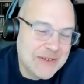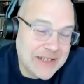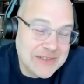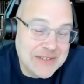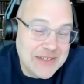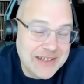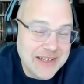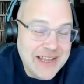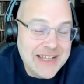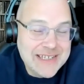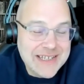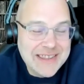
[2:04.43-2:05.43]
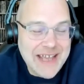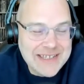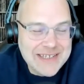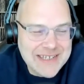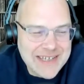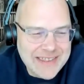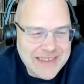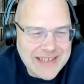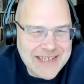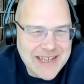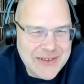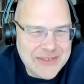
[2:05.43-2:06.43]
So I just thought, see, that's
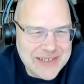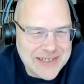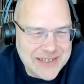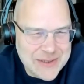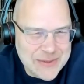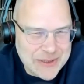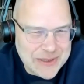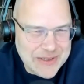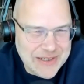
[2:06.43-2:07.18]
that's how these things work.